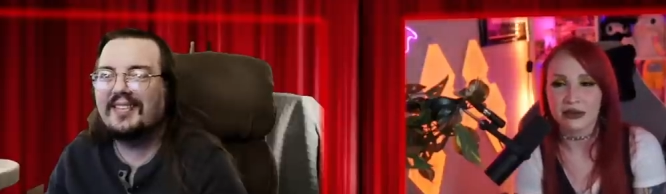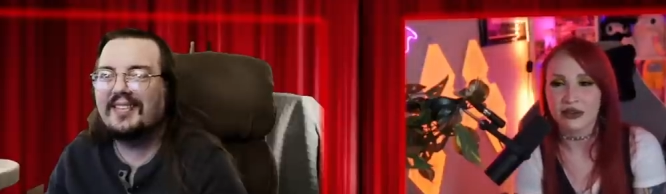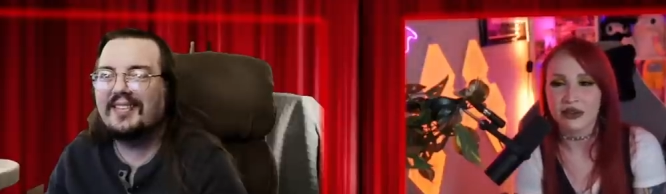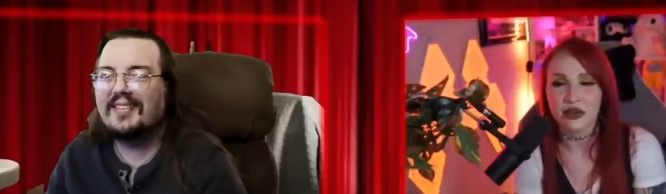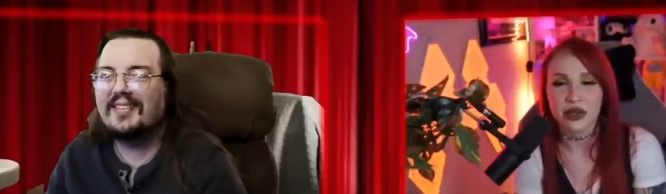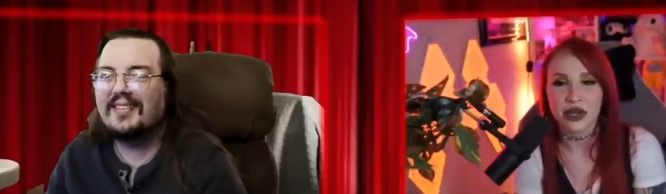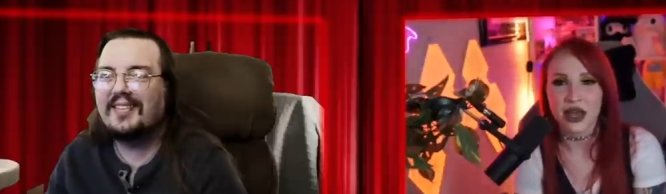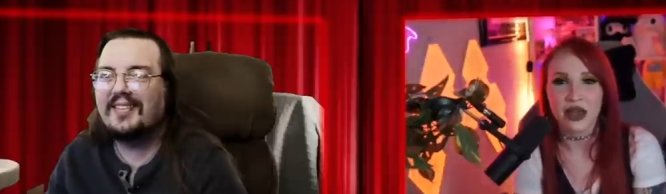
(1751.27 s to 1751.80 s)

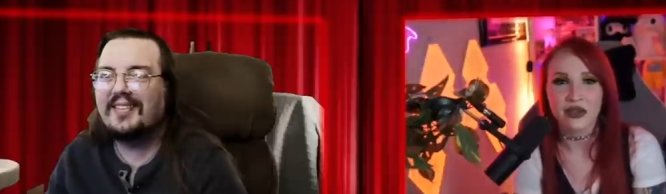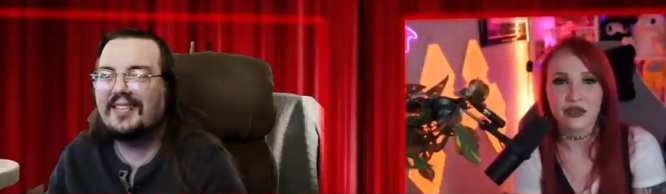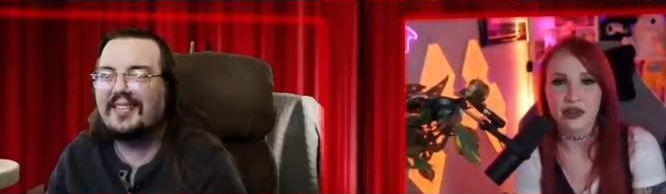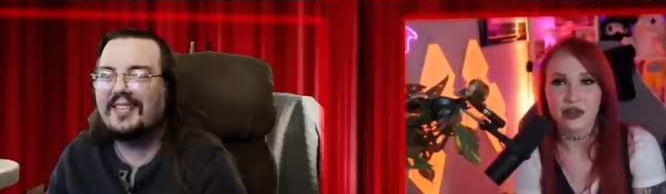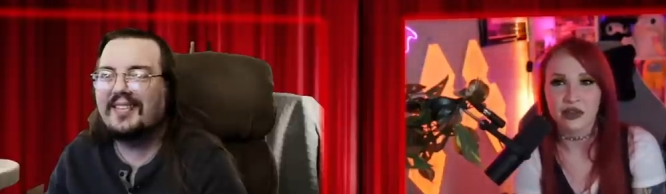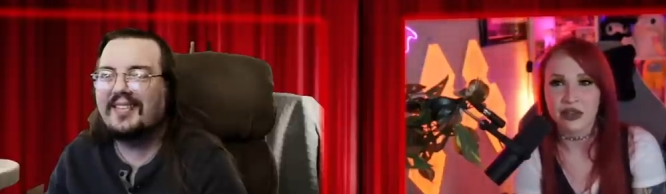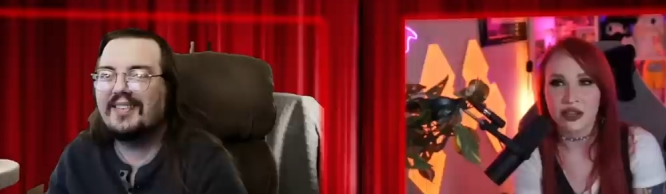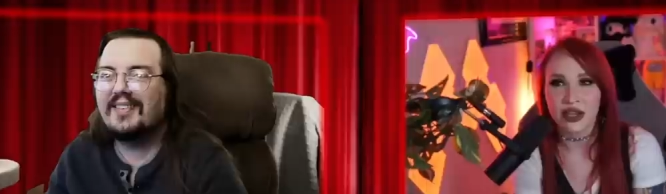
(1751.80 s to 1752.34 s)
Speaker 1: My
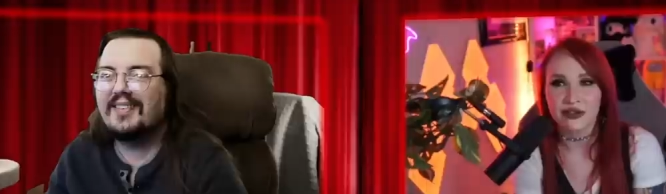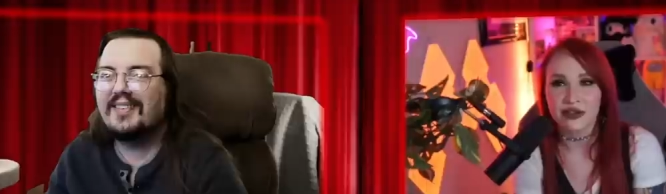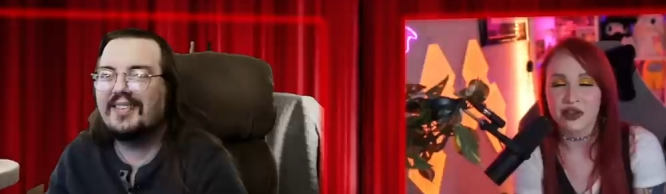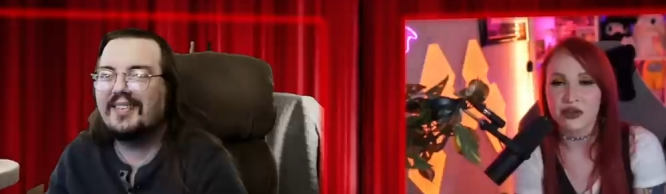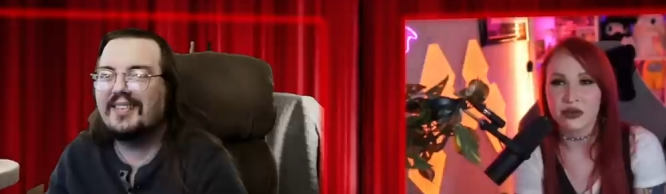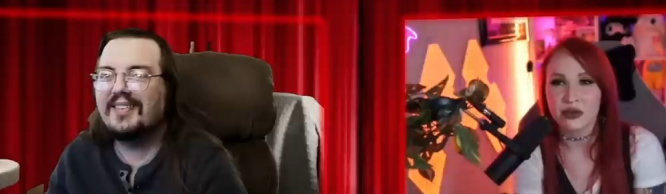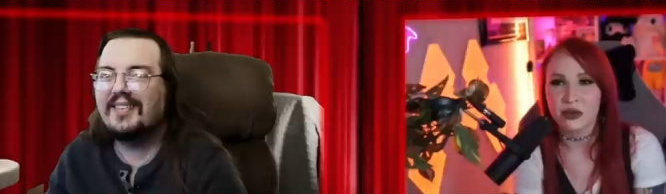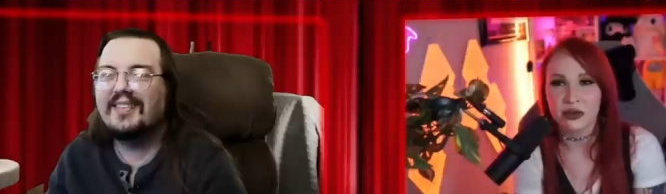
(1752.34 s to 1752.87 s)
2.5-year-old
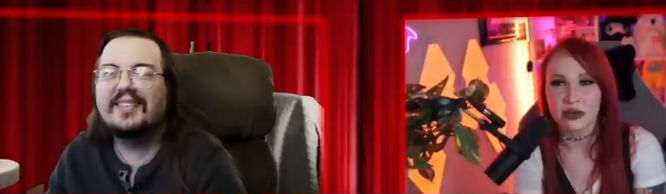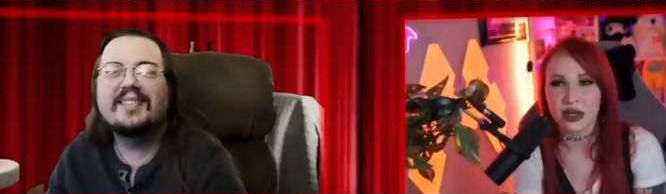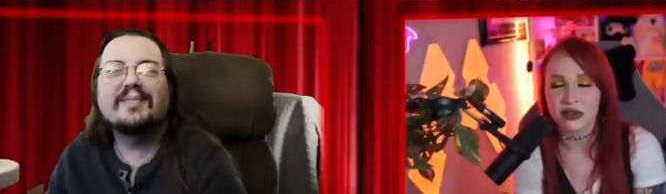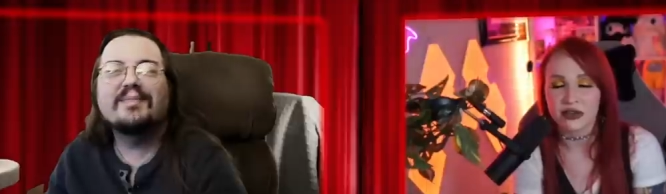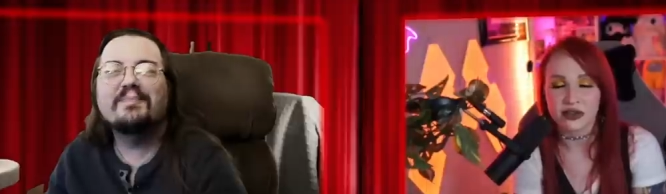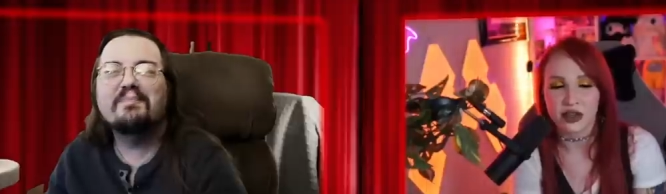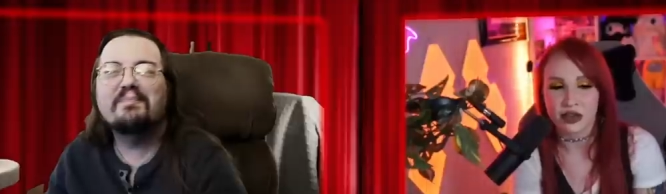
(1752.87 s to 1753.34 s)
nephew,